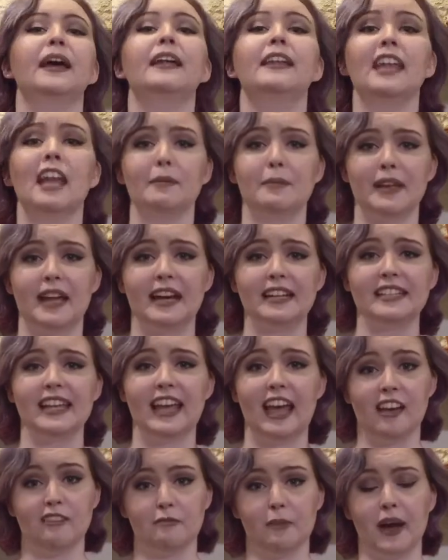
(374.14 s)
Now, because I
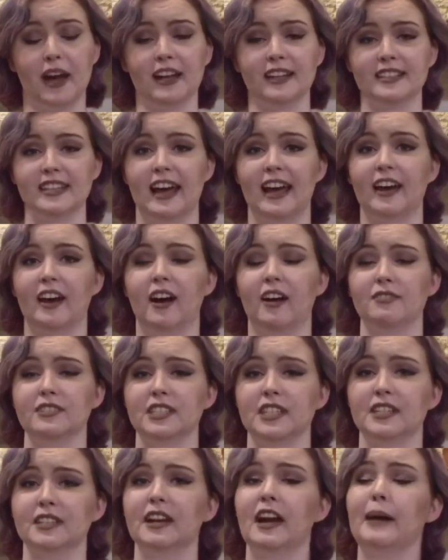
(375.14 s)
have POTS, I
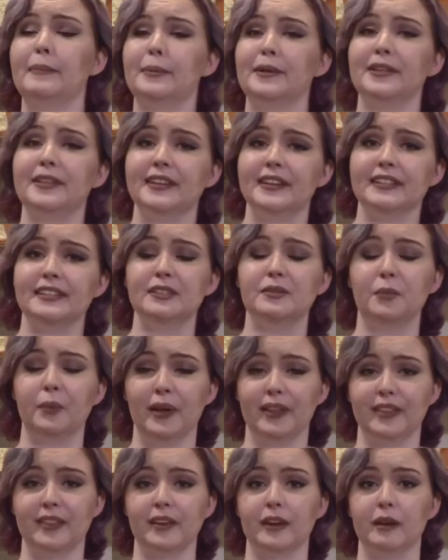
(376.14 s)
often couple this
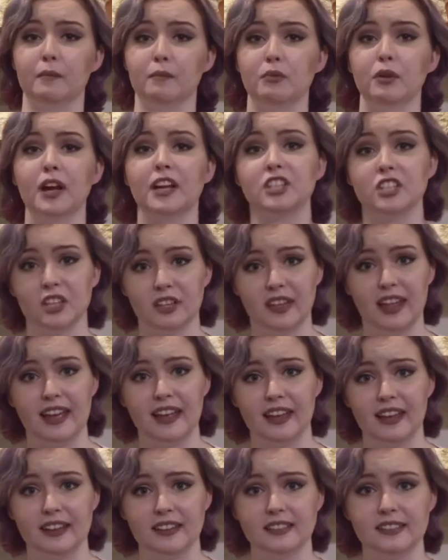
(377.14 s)
with compression
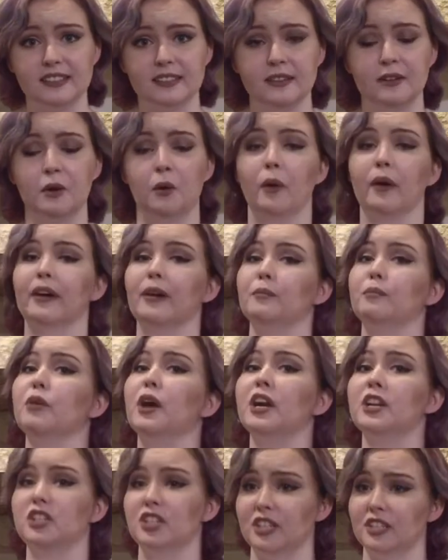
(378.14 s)
leggings or
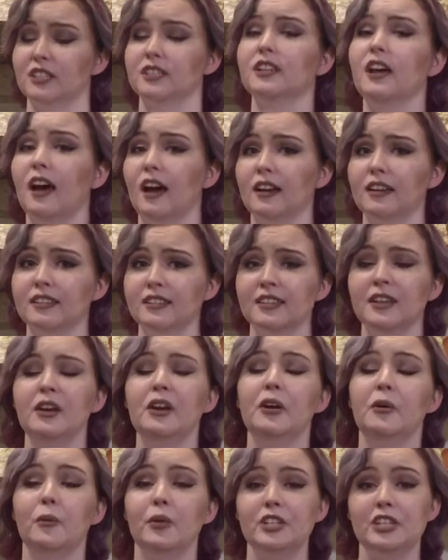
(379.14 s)
compression socks,
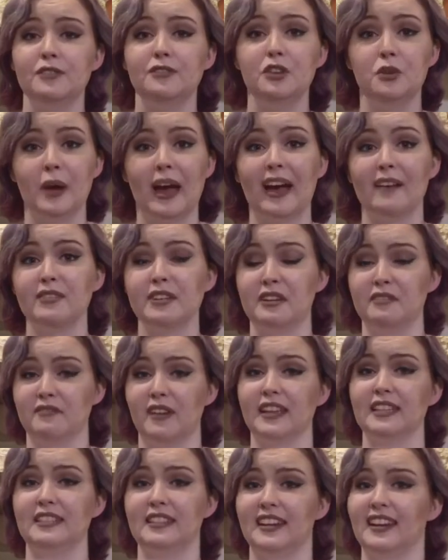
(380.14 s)
which if you haven't
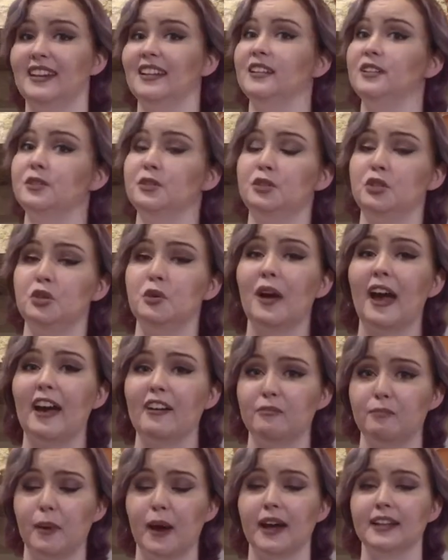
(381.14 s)
invested in and you do
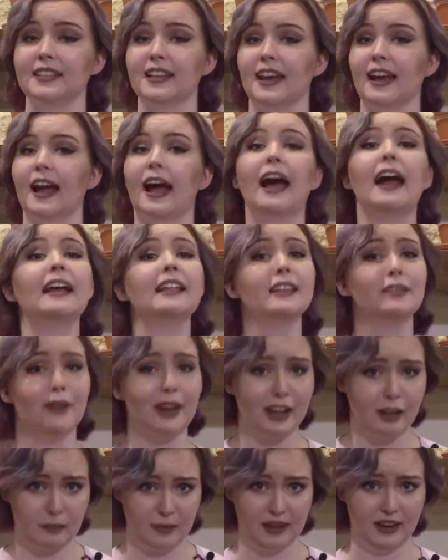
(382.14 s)
have POTS, I highly
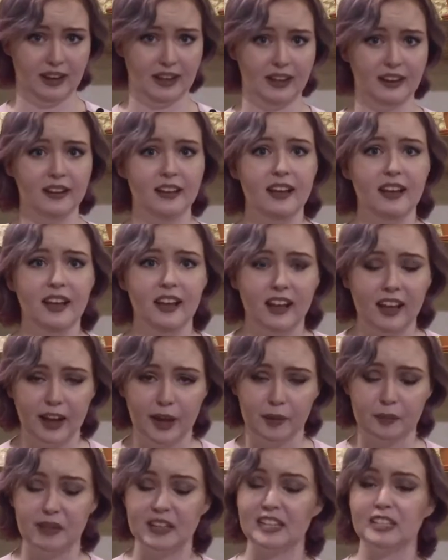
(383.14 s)
recommend it.
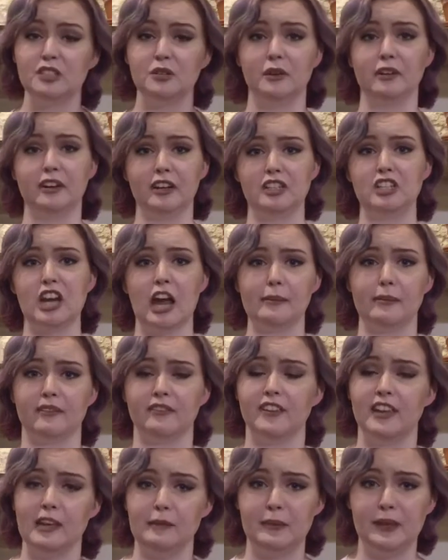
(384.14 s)
Um, they just do a good job
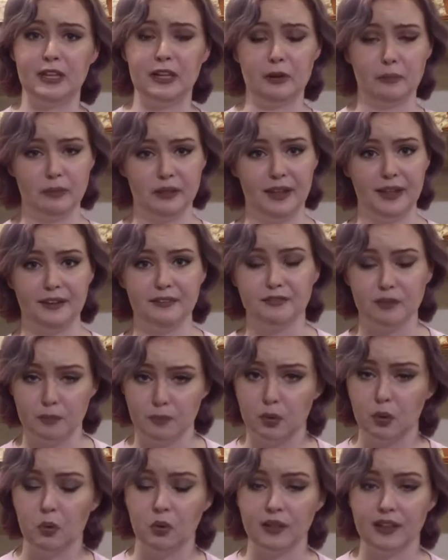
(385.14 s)
of keeping your blood from
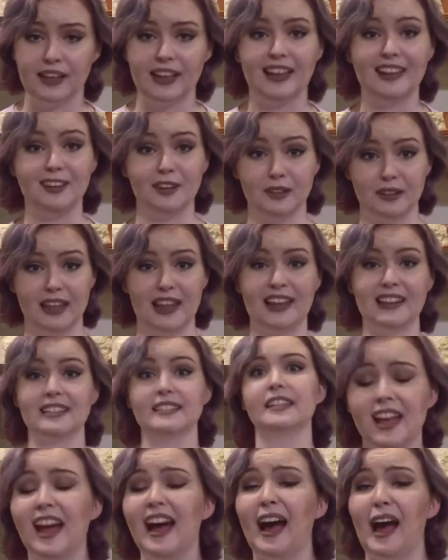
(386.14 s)
pooling in your
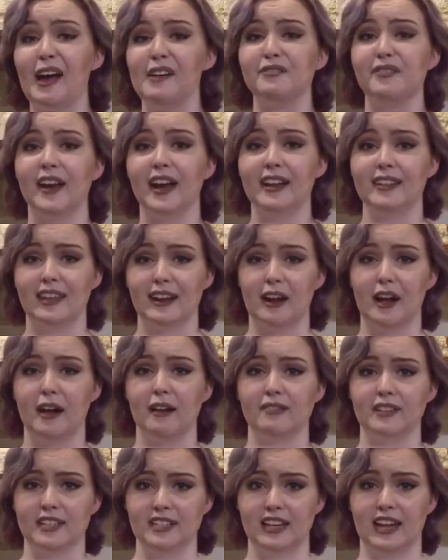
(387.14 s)
legs. I find that
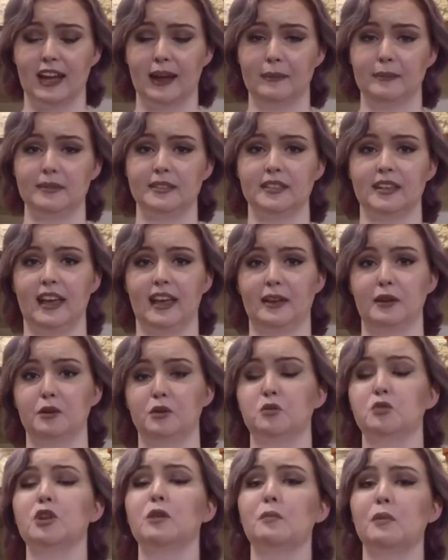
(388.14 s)
oftentimes a
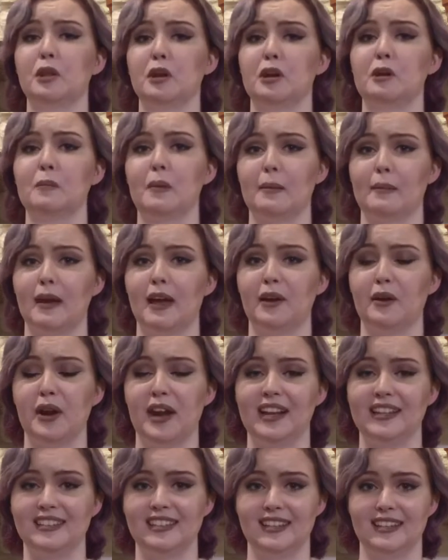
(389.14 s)
contributor to my
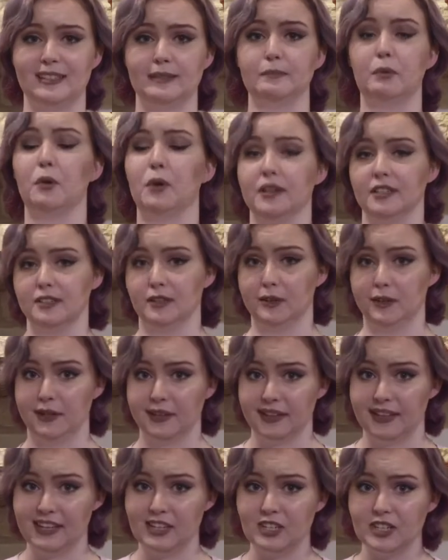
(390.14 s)
migraines is poor
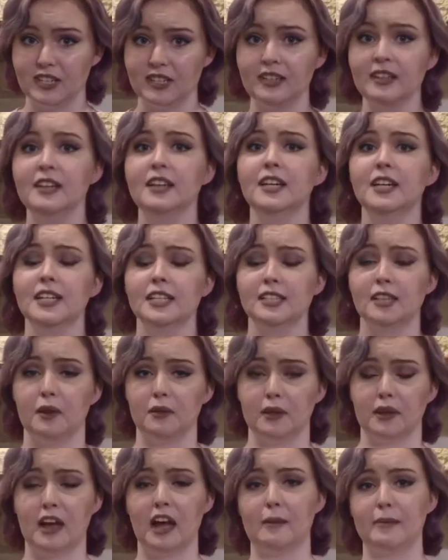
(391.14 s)
circulation. So
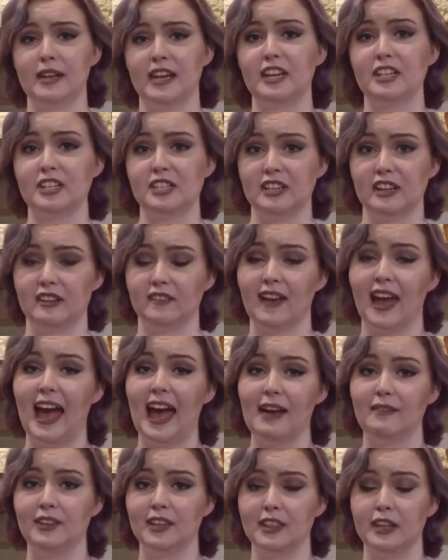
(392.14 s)
the combination of
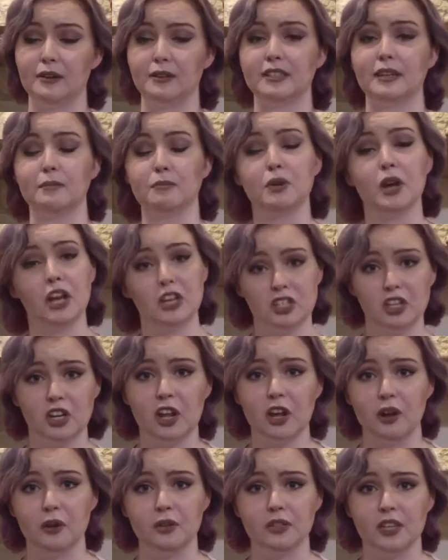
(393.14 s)
having those compression
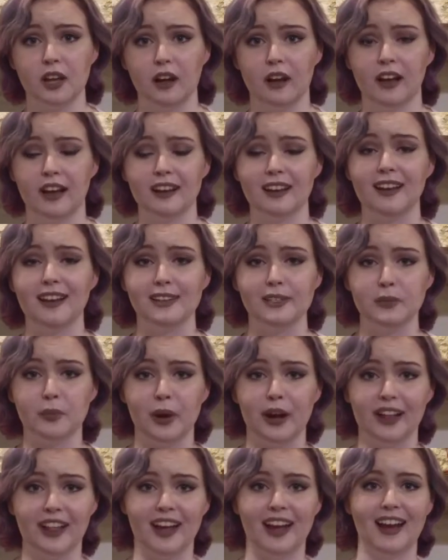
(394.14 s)
hose on as
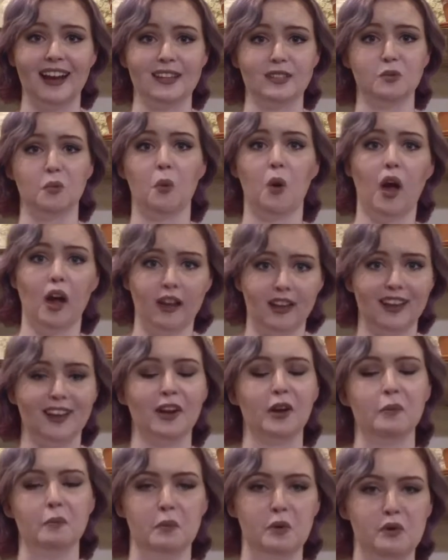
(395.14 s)
well as
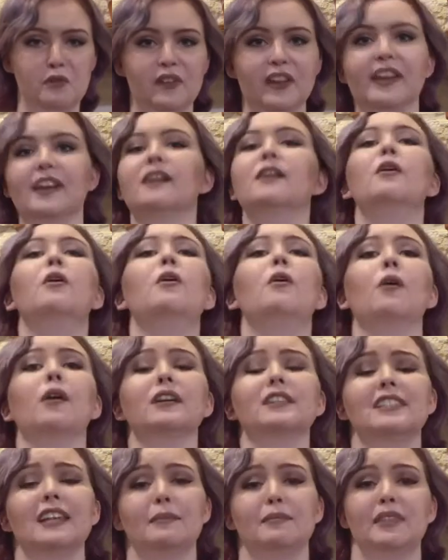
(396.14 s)
walking or moving
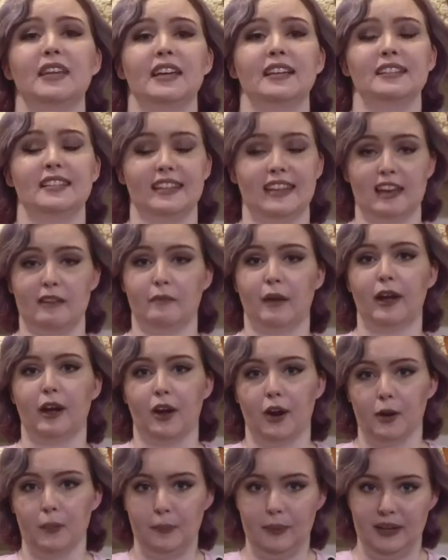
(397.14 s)
or something to get my
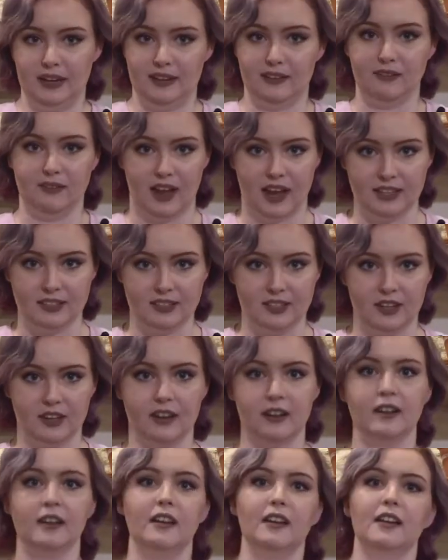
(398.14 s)
heart beating
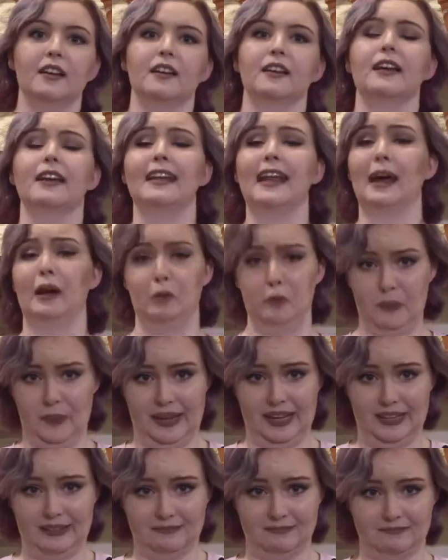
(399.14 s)
faster can help
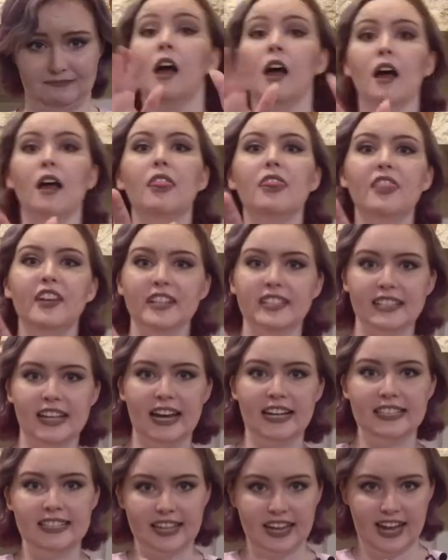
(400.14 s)
me. This
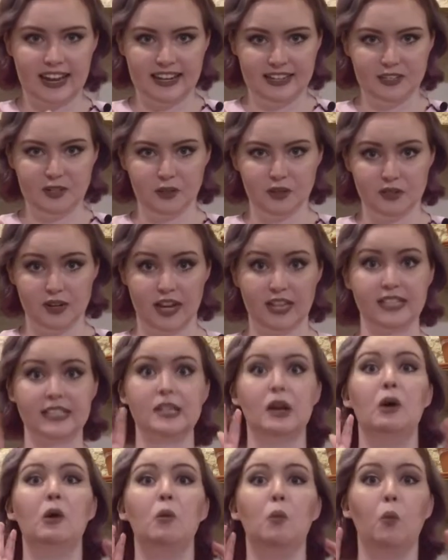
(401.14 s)
last thing I need to address,
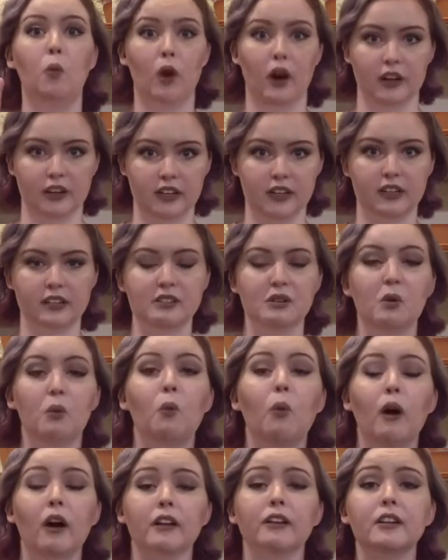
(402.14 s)
water.
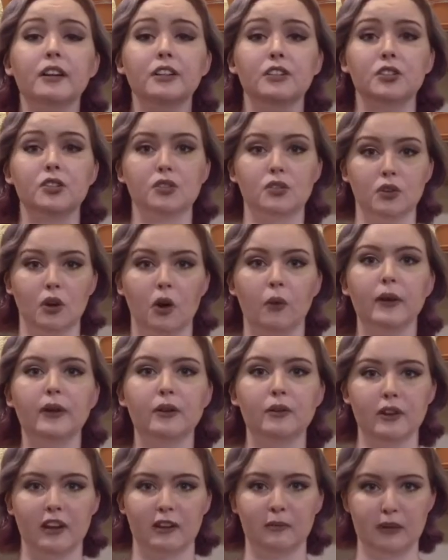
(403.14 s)
Water is so
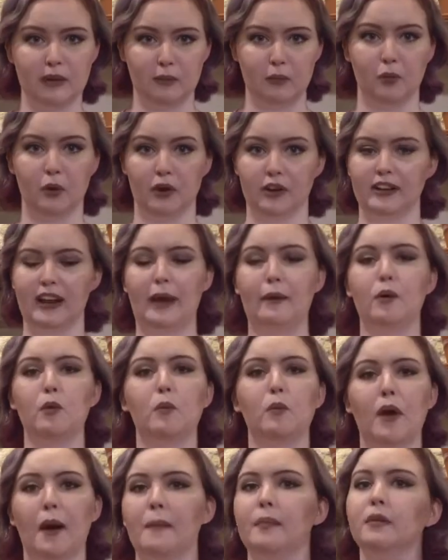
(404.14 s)
incredibly important. I will
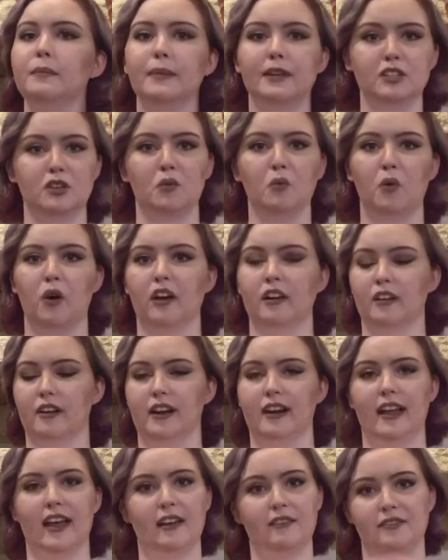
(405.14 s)
probably mention water
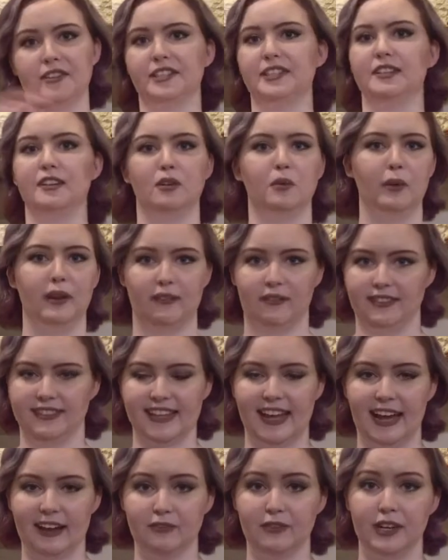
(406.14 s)
in every single one of these
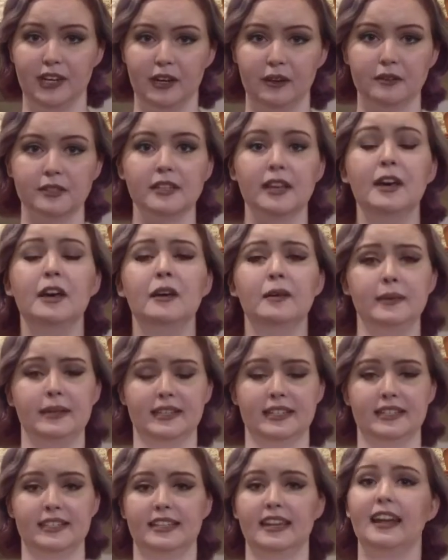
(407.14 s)
hack videos
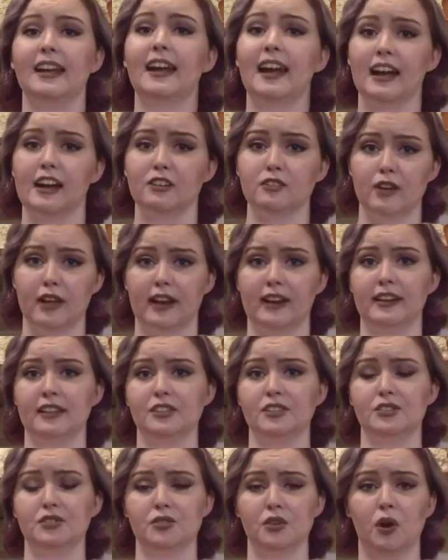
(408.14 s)
because staying hydrated
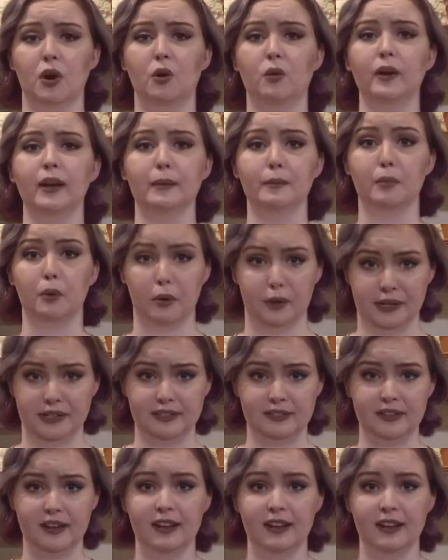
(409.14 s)
is so important.